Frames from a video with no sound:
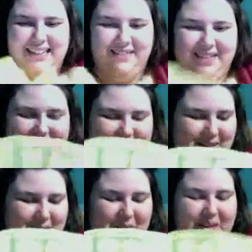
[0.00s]
I love it.
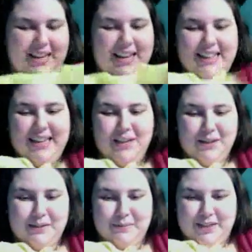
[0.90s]
So
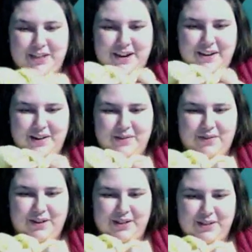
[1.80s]
thank you so much,
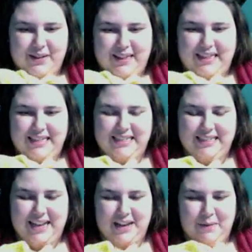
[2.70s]
Erin, for doing
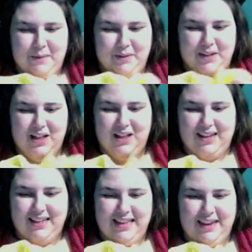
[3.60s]
this whip
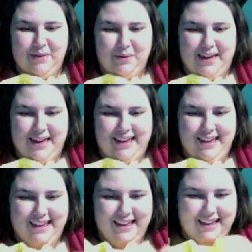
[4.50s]
along and the giveaway.